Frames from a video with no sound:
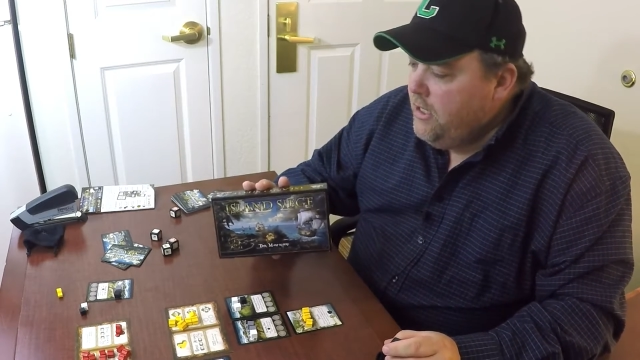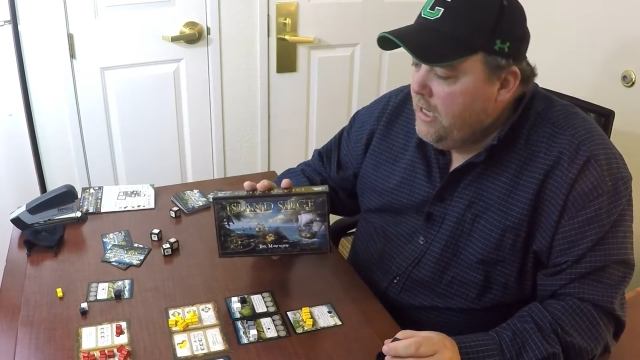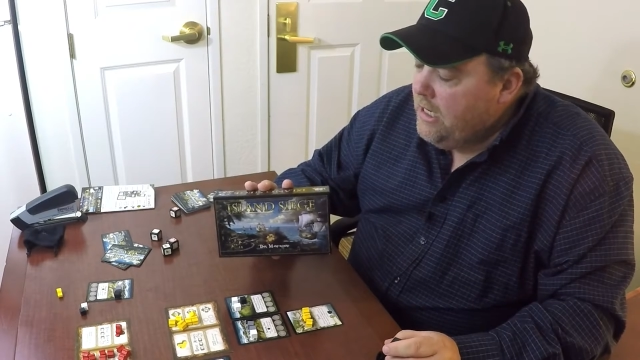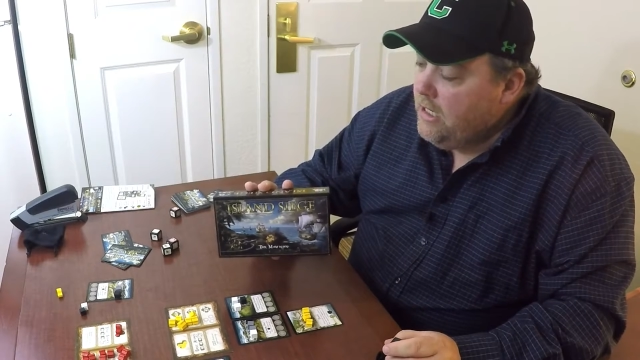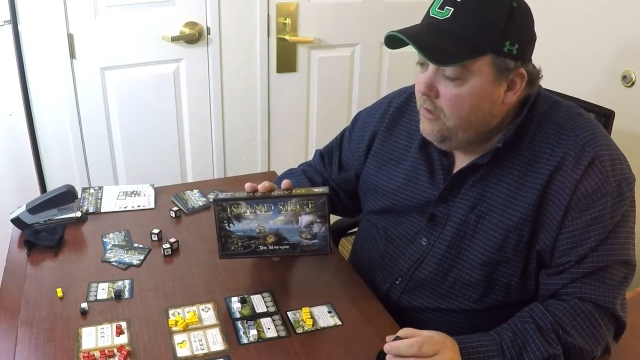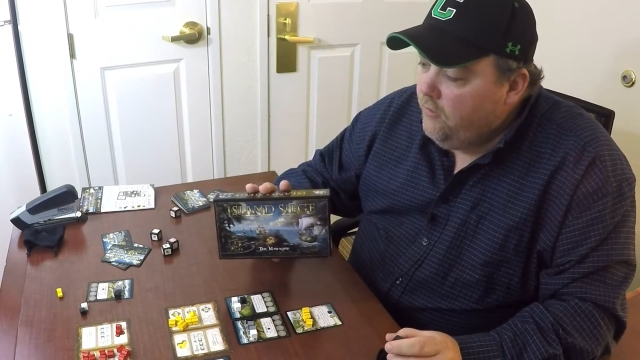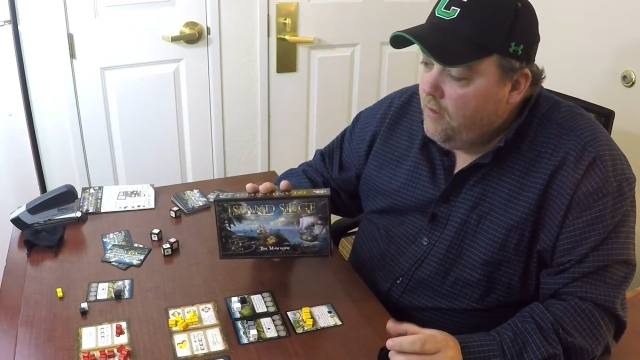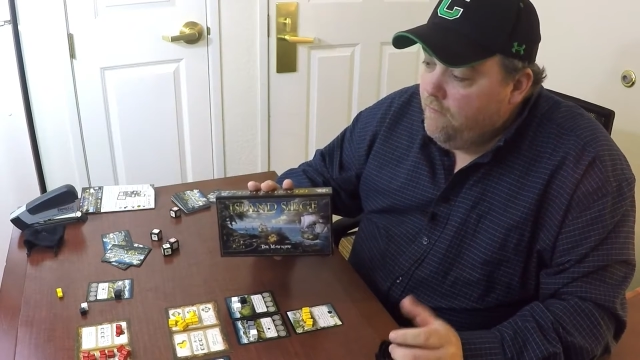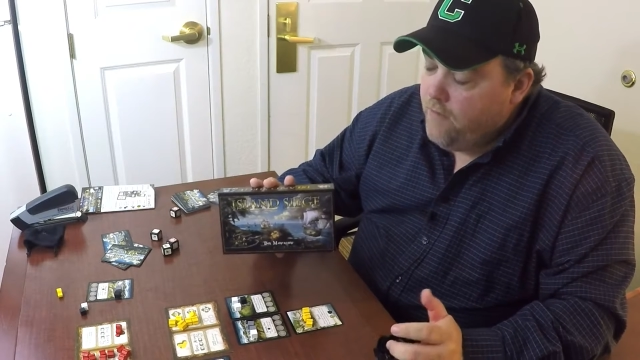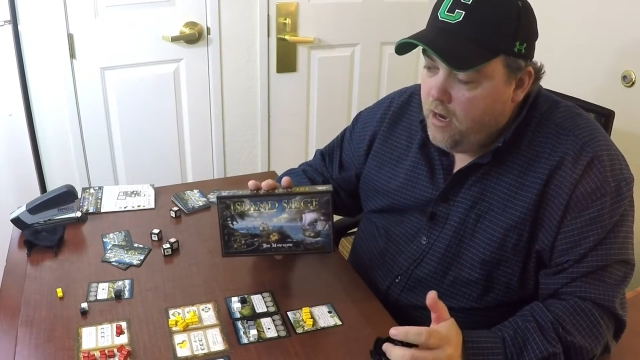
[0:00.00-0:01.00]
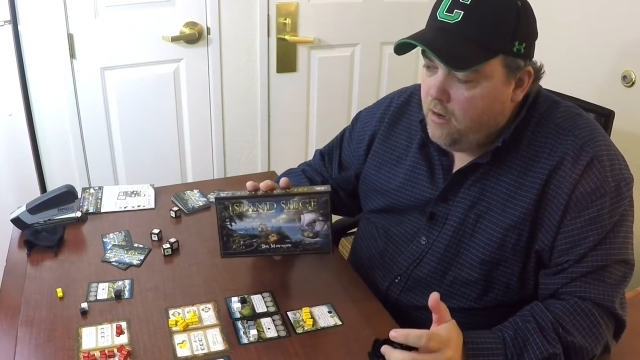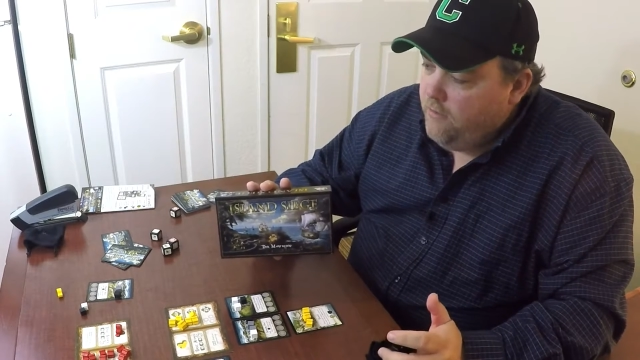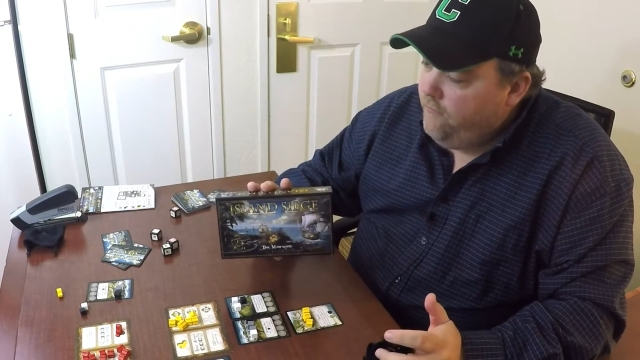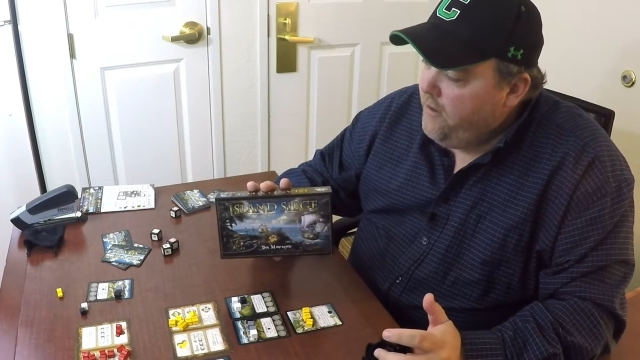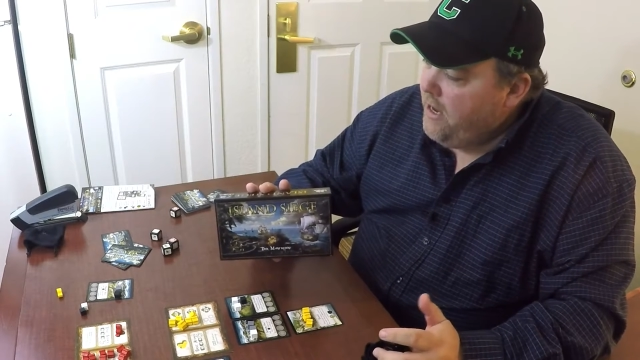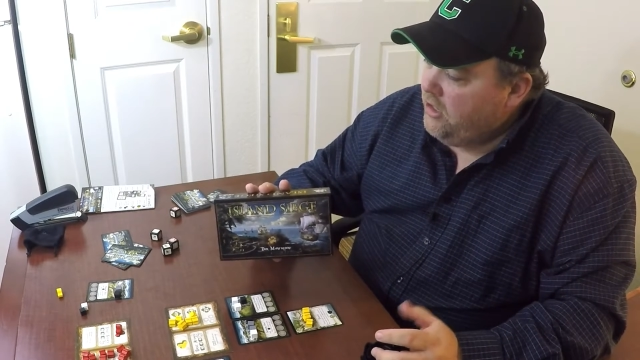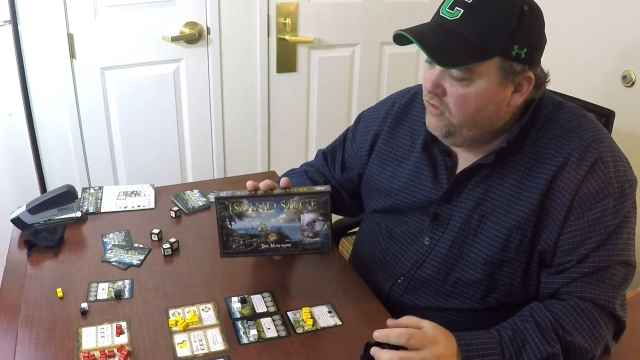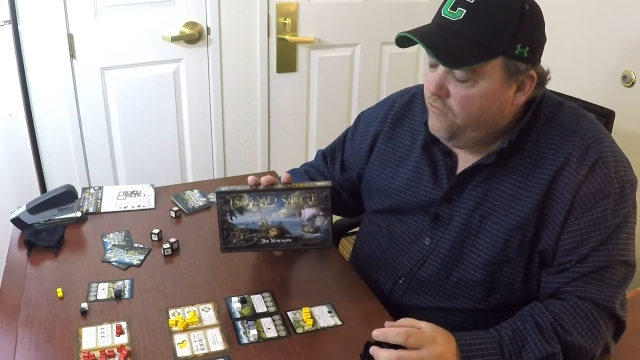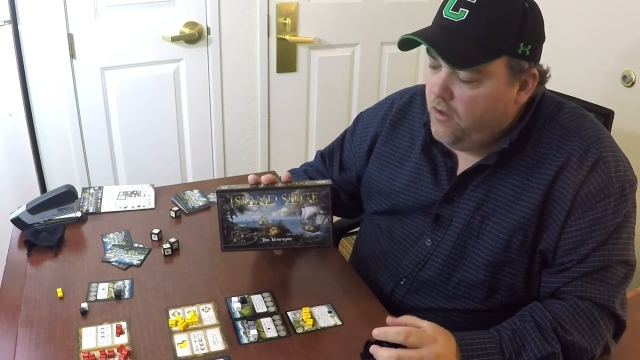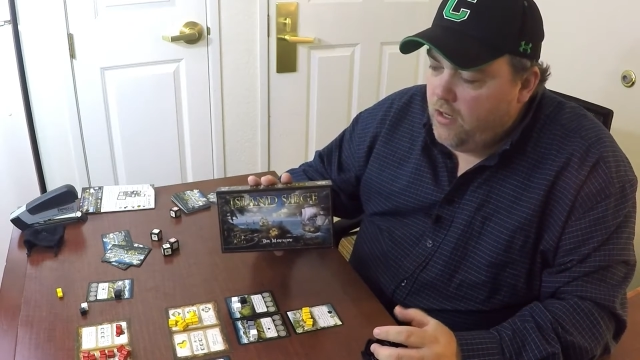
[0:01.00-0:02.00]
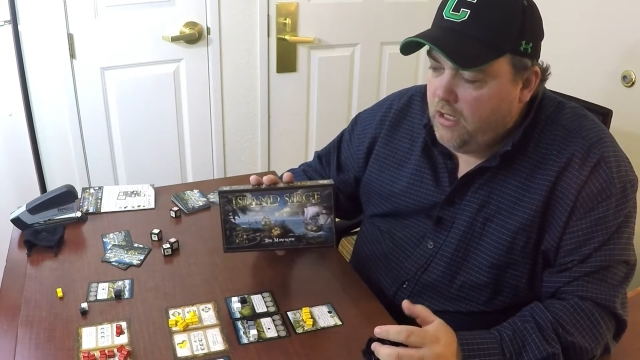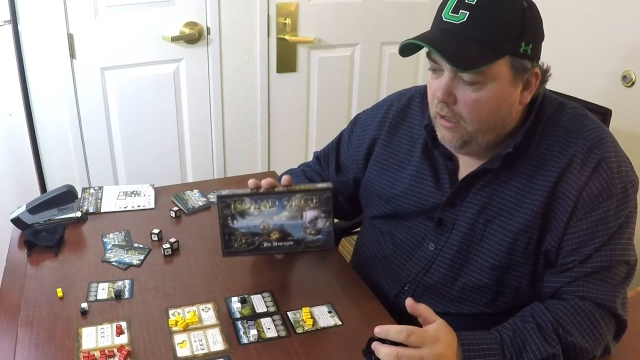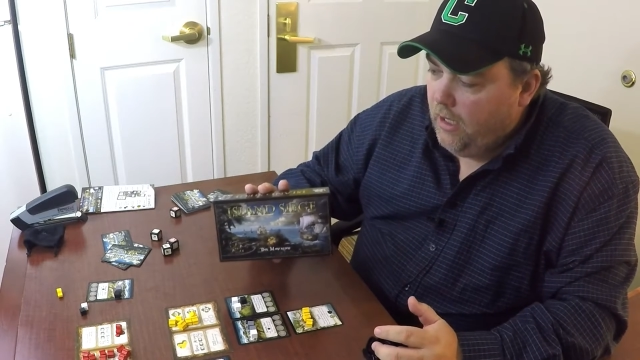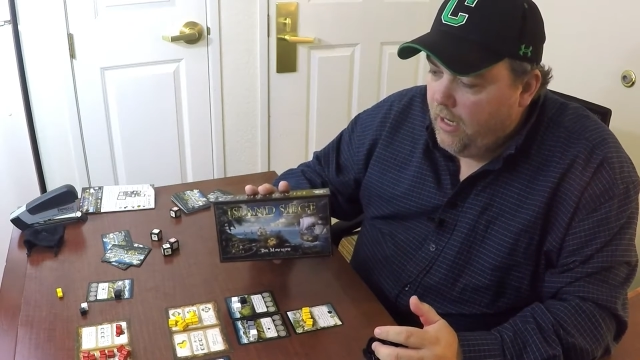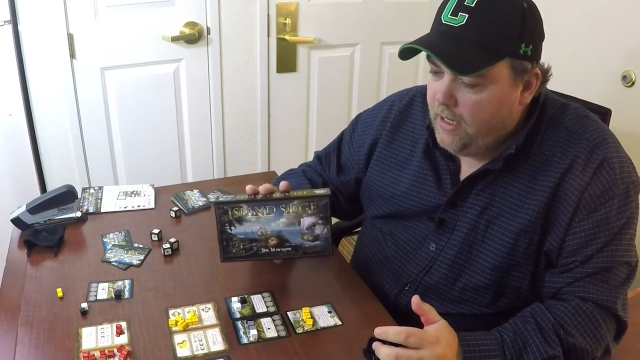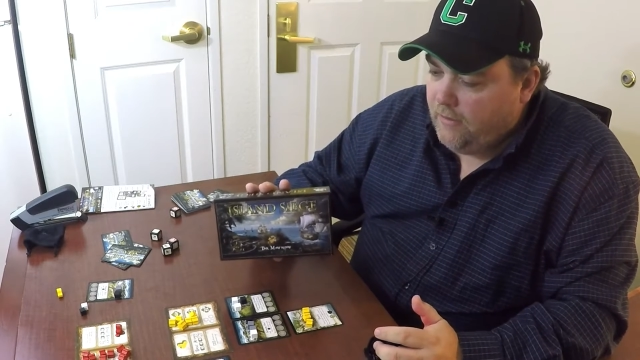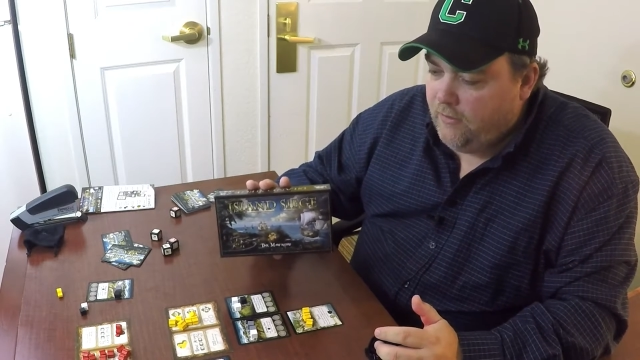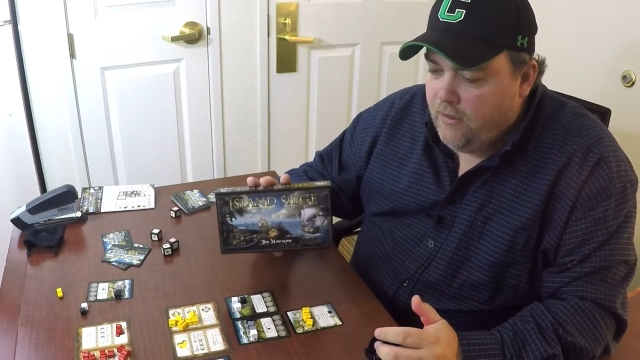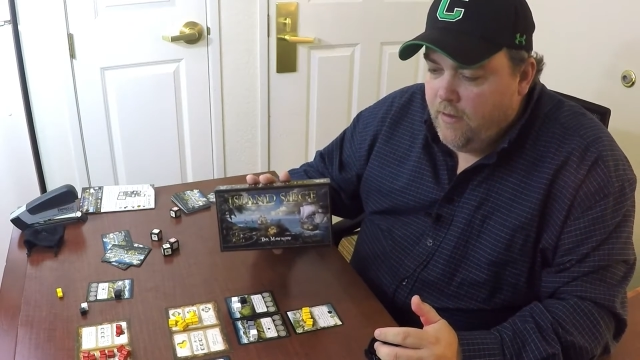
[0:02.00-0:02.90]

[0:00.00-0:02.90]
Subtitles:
and it is a very fast, very light,